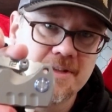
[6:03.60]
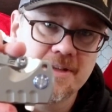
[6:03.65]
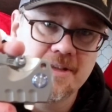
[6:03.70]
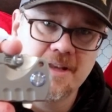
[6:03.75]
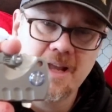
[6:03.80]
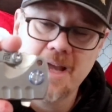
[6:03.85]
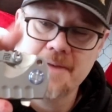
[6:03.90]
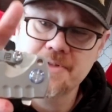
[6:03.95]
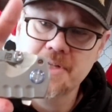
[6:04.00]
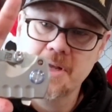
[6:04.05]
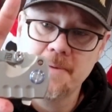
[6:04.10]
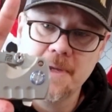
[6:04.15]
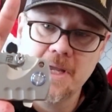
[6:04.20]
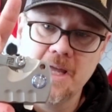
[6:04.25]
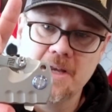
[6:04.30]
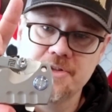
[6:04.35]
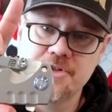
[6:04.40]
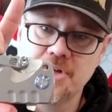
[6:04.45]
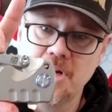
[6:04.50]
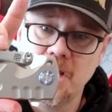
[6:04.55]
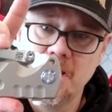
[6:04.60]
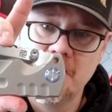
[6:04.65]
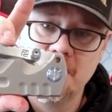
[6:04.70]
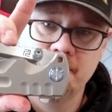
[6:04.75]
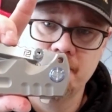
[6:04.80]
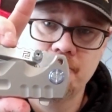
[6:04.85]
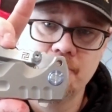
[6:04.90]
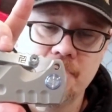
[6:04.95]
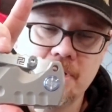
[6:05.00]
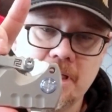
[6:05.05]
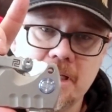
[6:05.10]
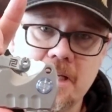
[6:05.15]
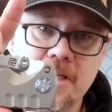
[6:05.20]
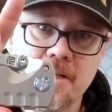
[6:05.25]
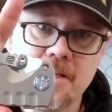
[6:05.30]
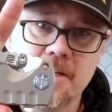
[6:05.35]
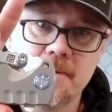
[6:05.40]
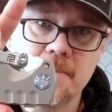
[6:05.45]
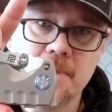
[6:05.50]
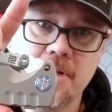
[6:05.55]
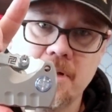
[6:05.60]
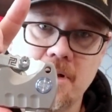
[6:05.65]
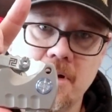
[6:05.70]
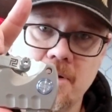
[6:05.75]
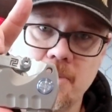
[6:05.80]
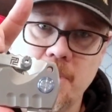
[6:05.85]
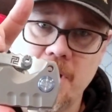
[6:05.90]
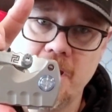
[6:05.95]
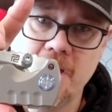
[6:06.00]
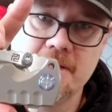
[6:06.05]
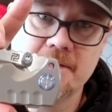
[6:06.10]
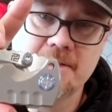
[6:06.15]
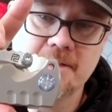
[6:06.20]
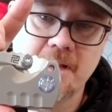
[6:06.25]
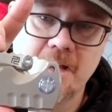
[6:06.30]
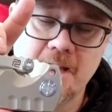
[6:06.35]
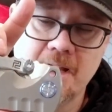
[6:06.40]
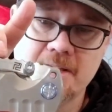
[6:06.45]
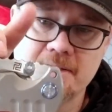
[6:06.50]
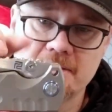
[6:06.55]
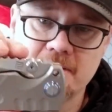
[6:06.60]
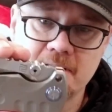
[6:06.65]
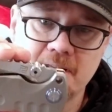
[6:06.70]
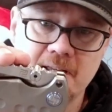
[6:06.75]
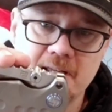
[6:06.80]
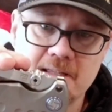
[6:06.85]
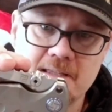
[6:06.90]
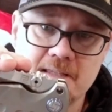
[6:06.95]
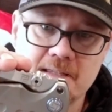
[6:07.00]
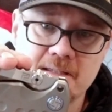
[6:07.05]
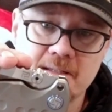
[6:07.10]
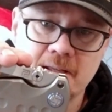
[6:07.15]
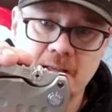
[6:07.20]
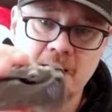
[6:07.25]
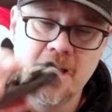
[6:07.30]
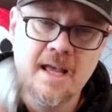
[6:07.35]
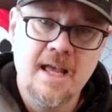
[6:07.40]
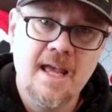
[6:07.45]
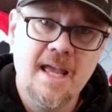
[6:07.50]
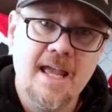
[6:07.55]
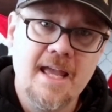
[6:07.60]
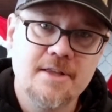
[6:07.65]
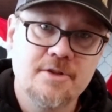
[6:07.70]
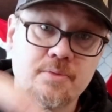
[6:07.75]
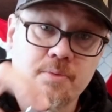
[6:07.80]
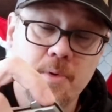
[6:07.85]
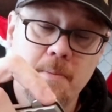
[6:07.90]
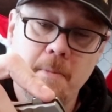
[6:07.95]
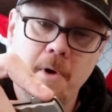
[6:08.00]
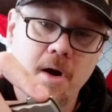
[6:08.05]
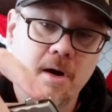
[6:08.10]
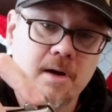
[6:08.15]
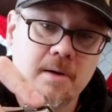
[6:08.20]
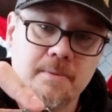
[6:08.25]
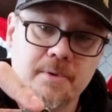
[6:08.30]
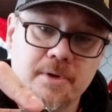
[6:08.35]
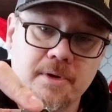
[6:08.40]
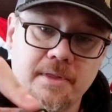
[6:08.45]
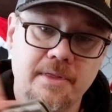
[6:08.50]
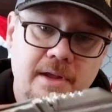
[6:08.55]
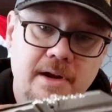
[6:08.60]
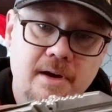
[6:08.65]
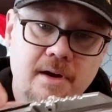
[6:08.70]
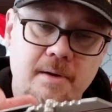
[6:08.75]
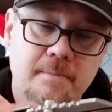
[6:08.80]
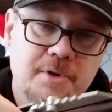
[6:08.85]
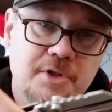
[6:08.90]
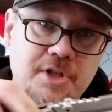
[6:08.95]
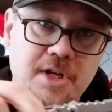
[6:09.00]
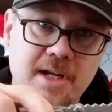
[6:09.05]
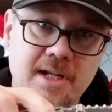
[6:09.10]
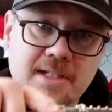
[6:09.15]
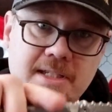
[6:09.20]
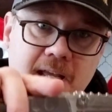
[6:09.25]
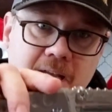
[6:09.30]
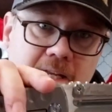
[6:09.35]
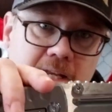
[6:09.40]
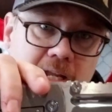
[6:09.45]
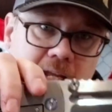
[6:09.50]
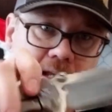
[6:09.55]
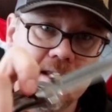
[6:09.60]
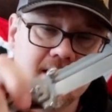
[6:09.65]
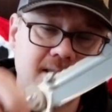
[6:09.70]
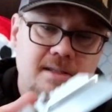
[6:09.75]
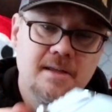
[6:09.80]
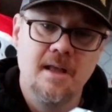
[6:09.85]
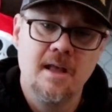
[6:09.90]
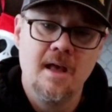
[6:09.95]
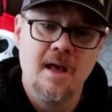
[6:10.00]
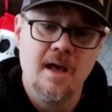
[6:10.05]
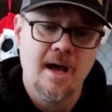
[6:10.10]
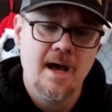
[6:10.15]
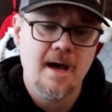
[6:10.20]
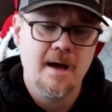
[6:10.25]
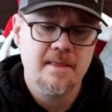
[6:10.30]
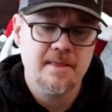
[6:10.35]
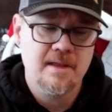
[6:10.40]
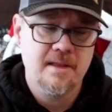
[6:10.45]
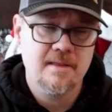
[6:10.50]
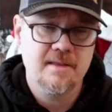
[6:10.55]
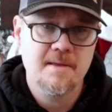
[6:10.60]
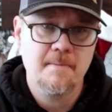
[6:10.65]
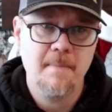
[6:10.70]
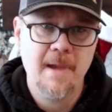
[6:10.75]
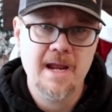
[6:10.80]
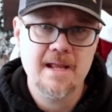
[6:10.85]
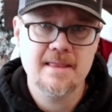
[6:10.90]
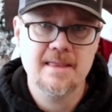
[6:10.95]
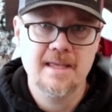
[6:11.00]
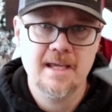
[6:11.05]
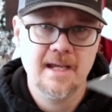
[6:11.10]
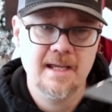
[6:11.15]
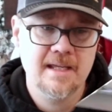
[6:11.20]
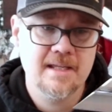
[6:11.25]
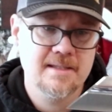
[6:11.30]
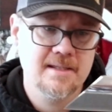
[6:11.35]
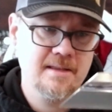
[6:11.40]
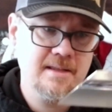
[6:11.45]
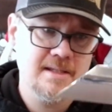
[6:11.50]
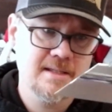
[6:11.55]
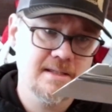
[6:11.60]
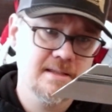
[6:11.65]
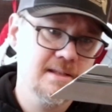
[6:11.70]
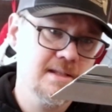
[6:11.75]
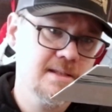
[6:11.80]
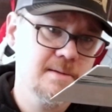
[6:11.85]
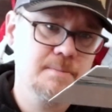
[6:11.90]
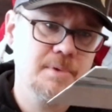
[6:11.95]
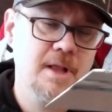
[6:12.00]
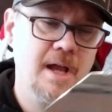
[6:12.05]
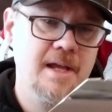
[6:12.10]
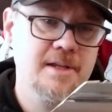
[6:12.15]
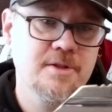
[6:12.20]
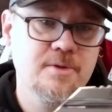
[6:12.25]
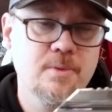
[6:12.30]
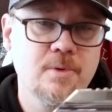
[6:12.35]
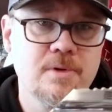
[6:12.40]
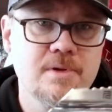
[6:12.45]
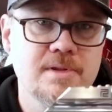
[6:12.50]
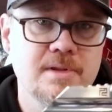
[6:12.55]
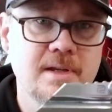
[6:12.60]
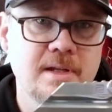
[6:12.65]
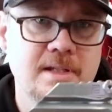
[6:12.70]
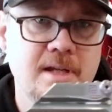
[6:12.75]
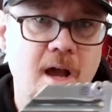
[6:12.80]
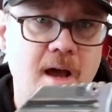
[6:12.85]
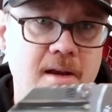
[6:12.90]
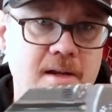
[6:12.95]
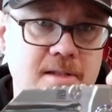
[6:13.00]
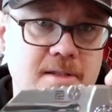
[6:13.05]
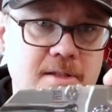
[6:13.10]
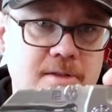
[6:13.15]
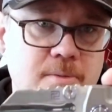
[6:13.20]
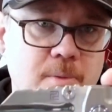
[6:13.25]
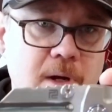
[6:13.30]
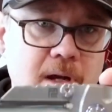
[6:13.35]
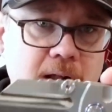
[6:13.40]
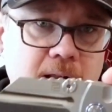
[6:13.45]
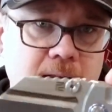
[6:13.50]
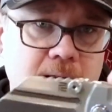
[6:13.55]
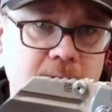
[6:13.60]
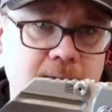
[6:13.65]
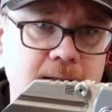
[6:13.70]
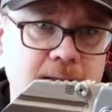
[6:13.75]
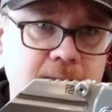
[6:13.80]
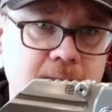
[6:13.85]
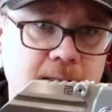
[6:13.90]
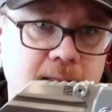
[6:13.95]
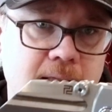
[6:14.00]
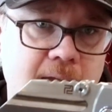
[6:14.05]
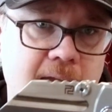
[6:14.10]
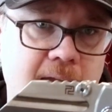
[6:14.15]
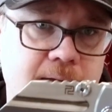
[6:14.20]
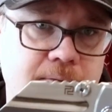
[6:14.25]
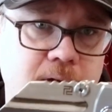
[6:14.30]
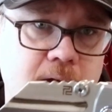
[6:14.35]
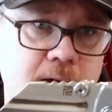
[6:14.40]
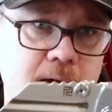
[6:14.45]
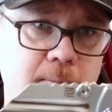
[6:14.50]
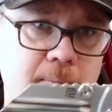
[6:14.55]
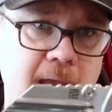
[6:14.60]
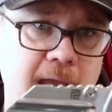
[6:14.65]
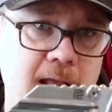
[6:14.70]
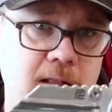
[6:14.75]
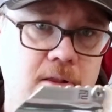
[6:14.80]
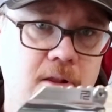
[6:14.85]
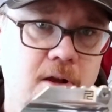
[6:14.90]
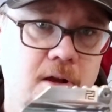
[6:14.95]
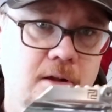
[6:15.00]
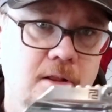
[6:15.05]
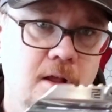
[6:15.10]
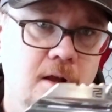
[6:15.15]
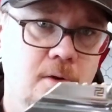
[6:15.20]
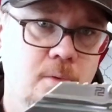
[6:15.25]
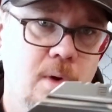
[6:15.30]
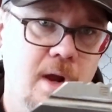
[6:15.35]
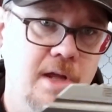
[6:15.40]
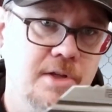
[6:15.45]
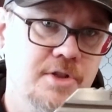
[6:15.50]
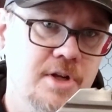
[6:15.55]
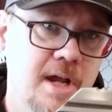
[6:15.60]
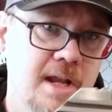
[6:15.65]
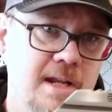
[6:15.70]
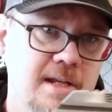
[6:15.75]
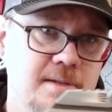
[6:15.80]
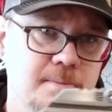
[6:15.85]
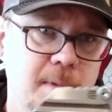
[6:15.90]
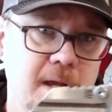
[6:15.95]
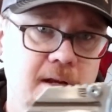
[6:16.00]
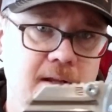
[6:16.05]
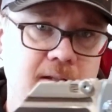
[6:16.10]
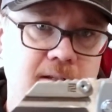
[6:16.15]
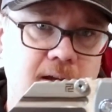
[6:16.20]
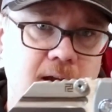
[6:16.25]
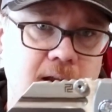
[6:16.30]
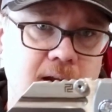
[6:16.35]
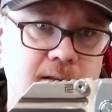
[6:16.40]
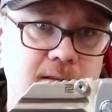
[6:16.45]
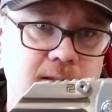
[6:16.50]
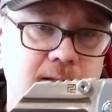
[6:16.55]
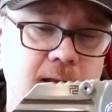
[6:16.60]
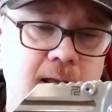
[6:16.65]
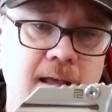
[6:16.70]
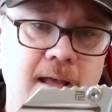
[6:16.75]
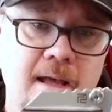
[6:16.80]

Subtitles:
Knives coming out of China have really come a long ways, guys. It's remarkable. Their machining techniques. The main thing is, and this applies towards katanas as well, they have come a long, long way. Chinese-made katanas.